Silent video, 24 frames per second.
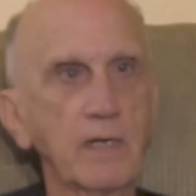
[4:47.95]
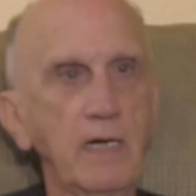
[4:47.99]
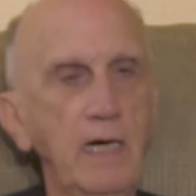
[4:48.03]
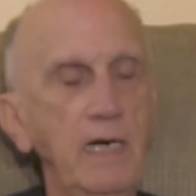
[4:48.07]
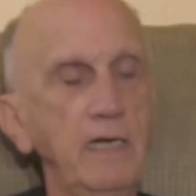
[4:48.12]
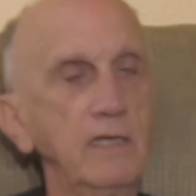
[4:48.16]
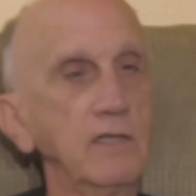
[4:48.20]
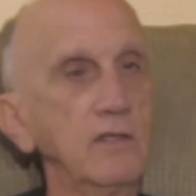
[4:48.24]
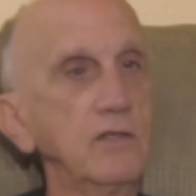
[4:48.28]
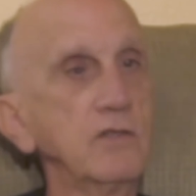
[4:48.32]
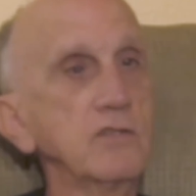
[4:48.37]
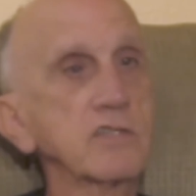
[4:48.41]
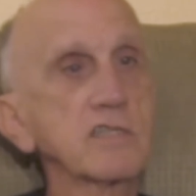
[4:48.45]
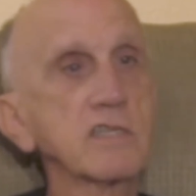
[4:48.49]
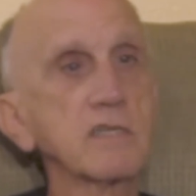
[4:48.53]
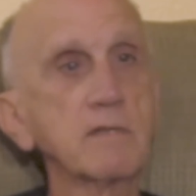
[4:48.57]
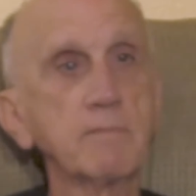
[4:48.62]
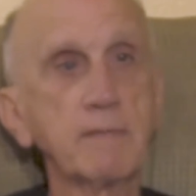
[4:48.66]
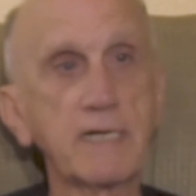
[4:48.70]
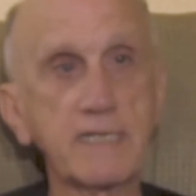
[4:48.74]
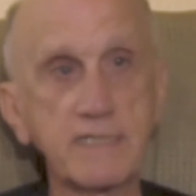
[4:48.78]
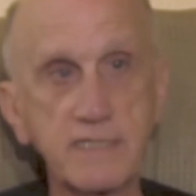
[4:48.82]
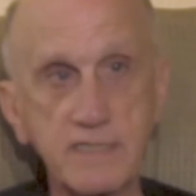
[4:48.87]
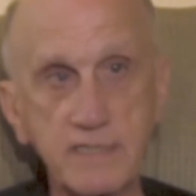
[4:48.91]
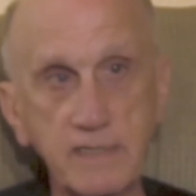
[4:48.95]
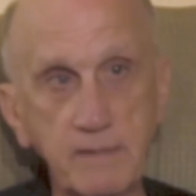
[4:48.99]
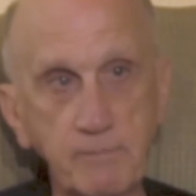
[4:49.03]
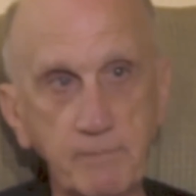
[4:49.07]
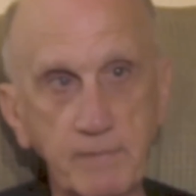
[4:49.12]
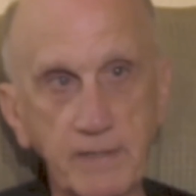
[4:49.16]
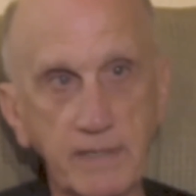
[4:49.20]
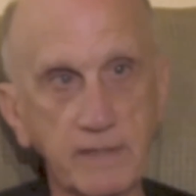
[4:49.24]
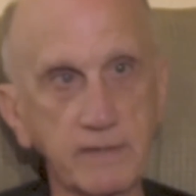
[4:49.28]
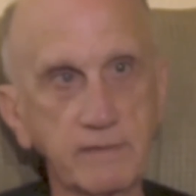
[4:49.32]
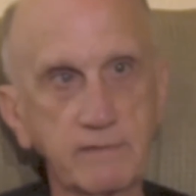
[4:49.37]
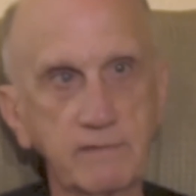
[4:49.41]
I loosened my
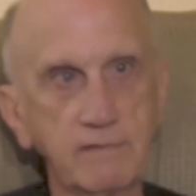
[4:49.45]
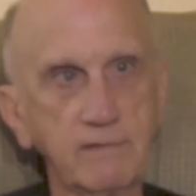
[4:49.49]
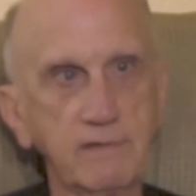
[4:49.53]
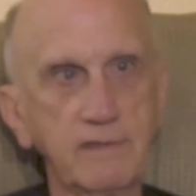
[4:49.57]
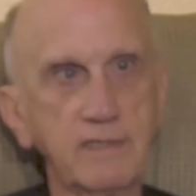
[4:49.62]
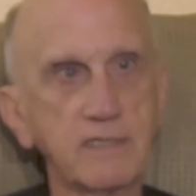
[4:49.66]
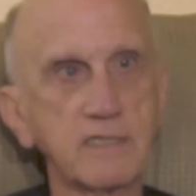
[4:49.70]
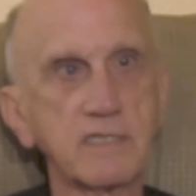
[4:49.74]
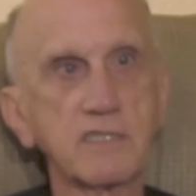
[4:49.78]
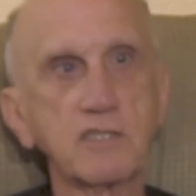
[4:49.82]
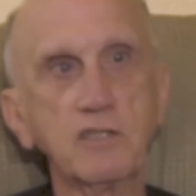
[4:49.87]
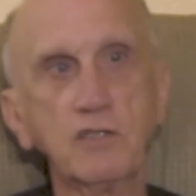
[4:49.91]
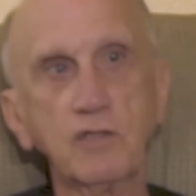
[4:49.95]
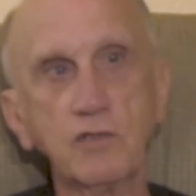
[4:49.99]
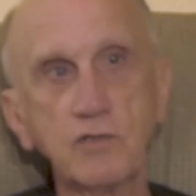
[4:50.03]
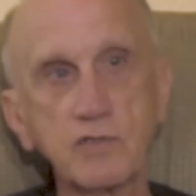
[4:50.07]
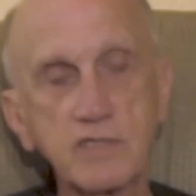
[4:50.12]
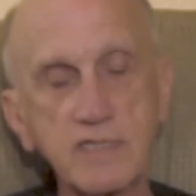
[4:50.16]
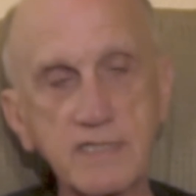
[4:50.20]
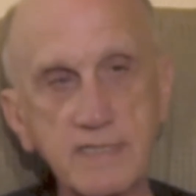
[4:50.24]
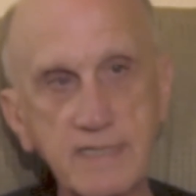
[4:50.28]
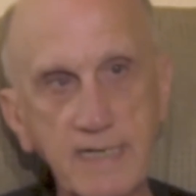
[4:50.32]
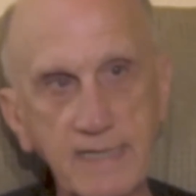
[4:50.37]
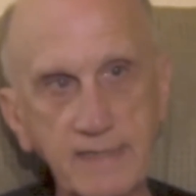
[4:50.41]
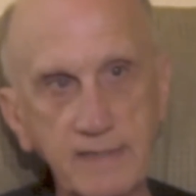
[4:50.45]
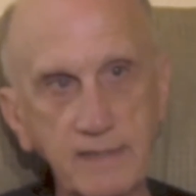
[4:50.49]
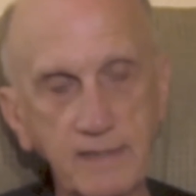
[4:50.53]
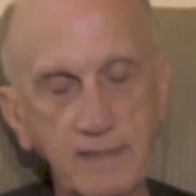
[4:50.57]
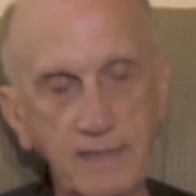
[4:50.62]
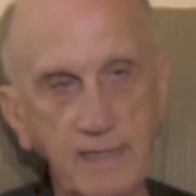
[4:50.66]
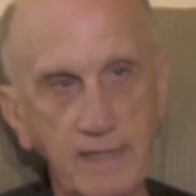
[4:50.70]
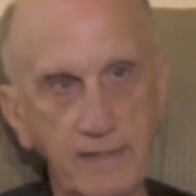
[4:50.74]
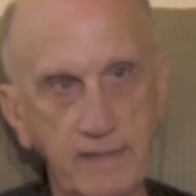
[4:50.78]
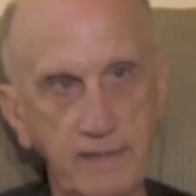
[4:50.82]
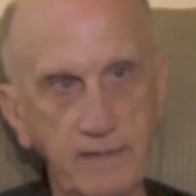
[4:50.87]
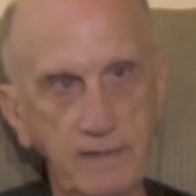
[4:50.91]
seatbelt as loose as I could
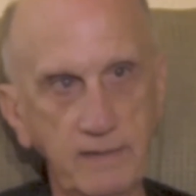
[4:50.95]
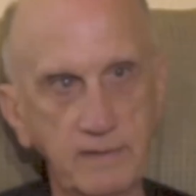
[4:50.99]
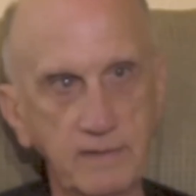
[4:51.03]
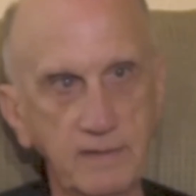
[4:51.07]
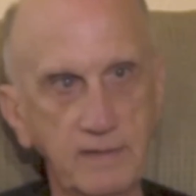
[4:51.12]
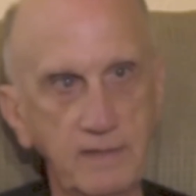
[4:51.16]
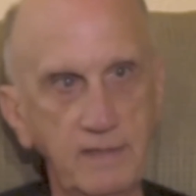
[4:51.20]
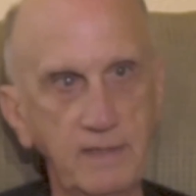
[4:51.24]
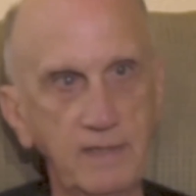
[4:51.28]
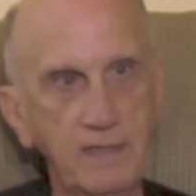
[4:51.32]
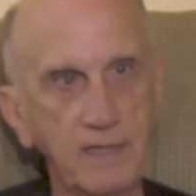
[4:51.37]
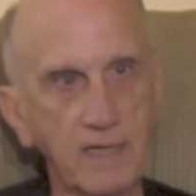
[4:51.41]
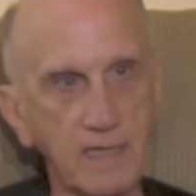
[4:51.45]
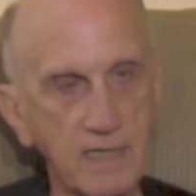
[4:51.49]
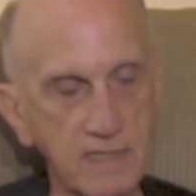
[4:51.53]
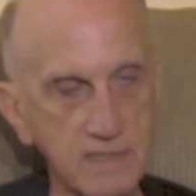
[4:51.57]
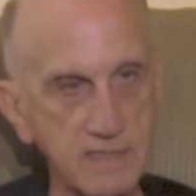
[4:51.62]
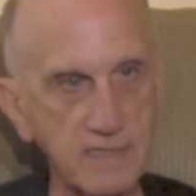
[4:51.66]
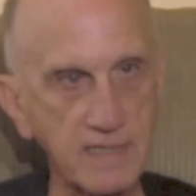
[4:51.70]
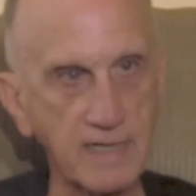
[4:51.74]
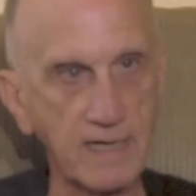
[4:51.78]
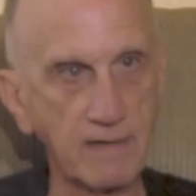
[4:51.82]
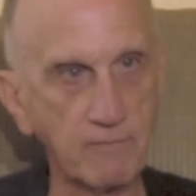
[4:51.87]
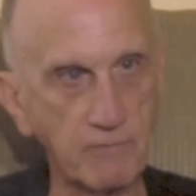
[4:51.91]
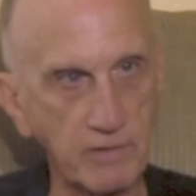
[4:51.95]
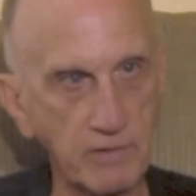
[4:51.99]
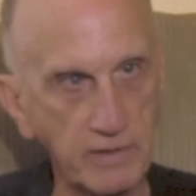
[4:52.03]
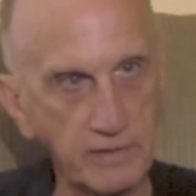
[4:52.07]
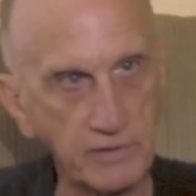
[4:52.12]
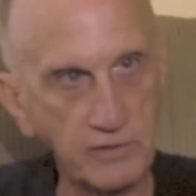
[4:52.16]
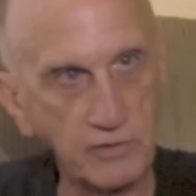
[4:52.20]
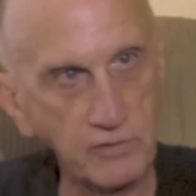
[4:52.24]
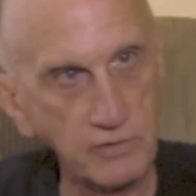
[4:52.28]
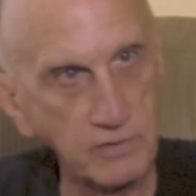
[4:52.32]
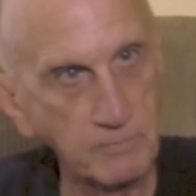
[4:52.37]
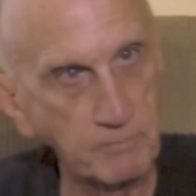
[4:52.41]
get it. I said, I want
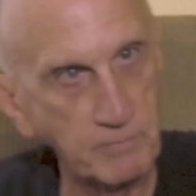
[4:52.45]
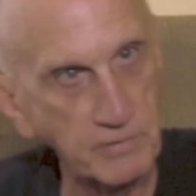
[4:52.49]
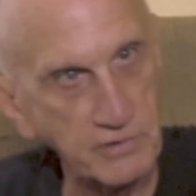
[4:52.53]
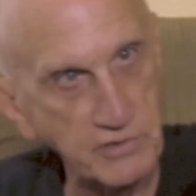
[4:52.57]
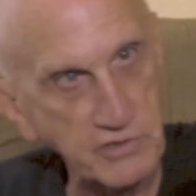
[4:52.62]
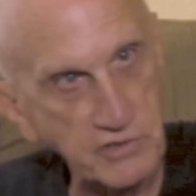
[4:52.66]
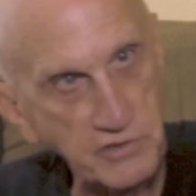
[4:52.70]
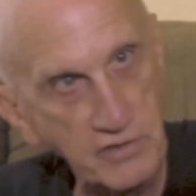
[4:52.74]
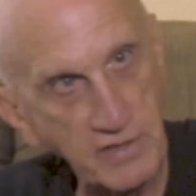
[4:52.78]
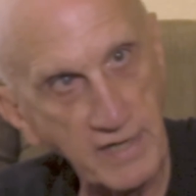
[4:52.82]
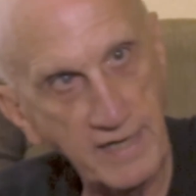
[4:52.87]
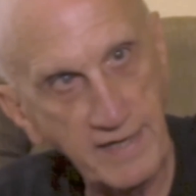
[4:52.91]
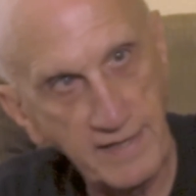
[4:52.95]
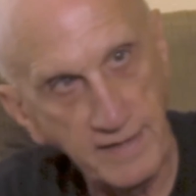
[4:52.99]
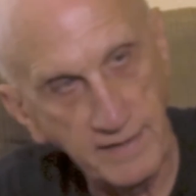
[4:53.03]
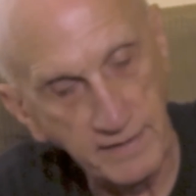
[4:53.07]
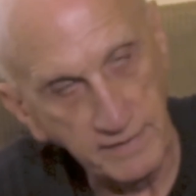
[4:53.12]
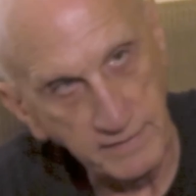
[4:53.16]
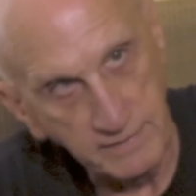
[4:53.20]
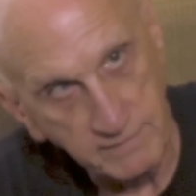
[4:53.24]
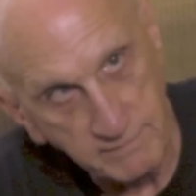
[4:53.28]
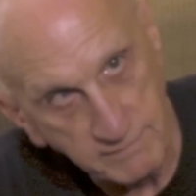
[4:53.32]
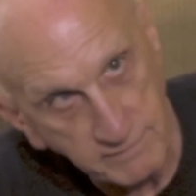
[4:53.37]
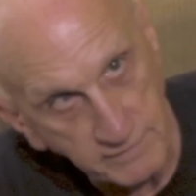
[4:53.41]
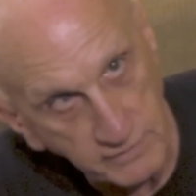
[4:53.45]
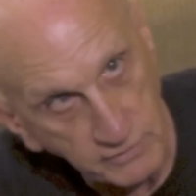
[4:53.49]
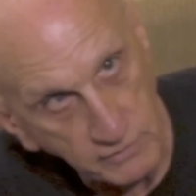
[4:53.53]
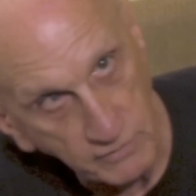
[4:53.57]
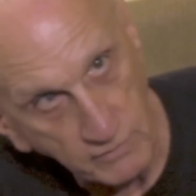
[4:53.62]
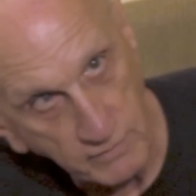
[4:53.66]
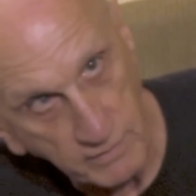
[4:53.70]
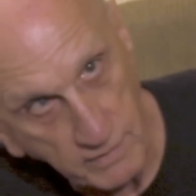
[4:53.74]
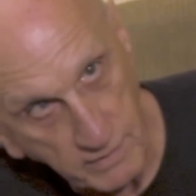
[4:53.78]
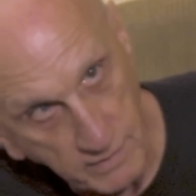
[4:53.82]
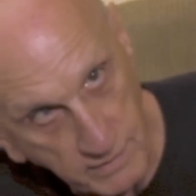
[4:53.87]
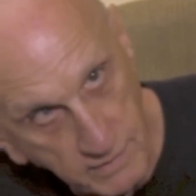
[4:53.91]
you to put your hand, you
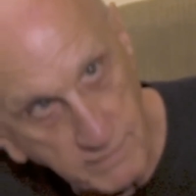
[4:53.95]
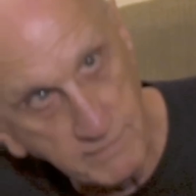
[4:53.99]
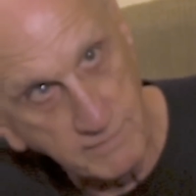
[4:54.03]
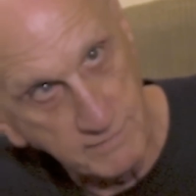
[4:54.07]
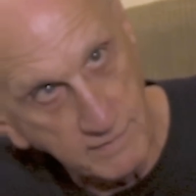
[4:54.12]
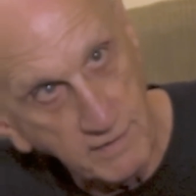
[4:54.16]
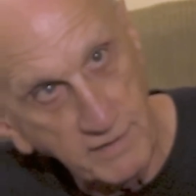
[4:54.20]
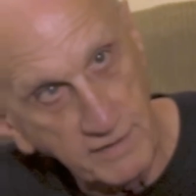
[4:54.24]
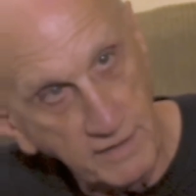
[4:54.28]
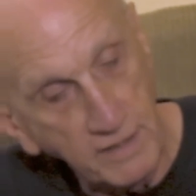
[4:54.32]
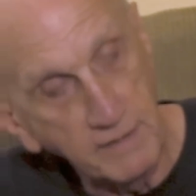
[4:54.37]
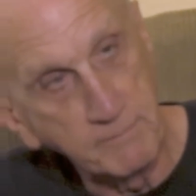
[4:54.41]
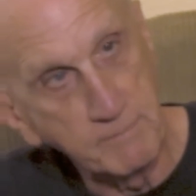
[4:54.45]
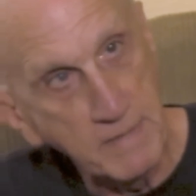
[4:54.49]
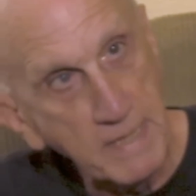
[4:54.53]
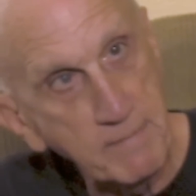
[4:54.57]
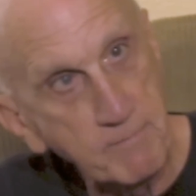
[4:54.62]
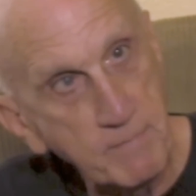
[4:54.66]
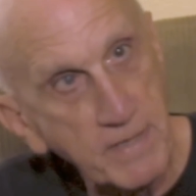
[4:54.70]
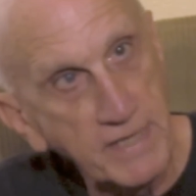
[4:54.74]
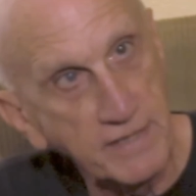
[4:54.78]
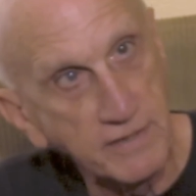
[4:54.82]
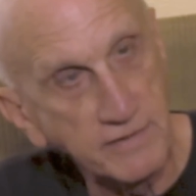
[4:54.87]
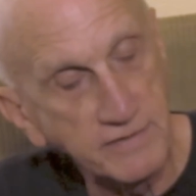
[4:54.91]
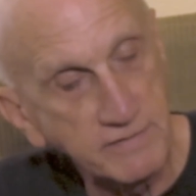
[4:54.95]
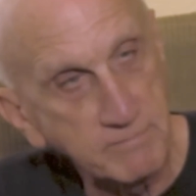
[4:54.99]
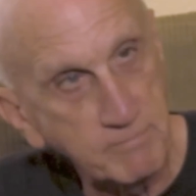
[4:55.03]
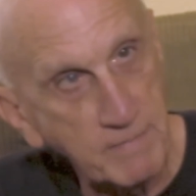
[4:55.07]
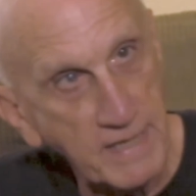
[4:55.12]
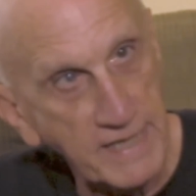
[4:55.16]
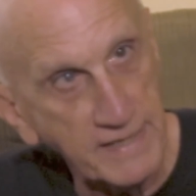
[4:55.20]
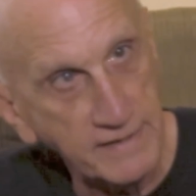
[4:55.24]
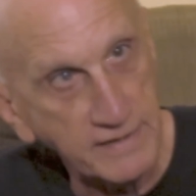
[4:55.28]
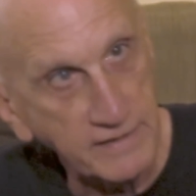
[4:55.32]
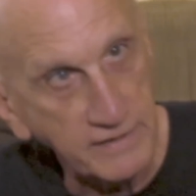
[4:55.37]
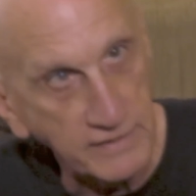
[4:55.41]
know, on my belt
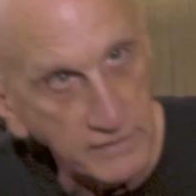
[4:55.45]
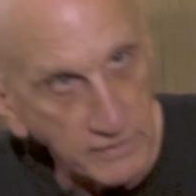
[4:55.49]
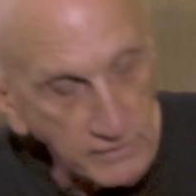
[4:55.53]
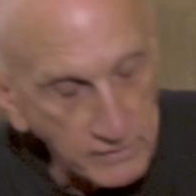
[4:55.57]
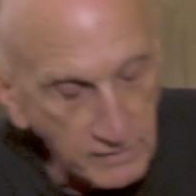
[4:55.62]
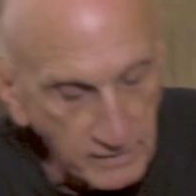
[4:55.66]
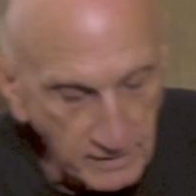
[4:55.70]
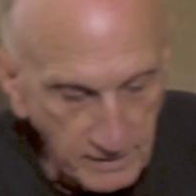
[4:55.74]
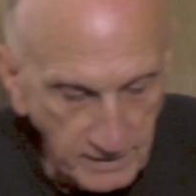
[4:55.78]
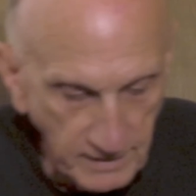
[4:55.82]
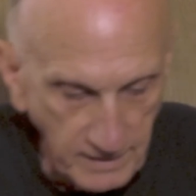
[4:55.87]
back here.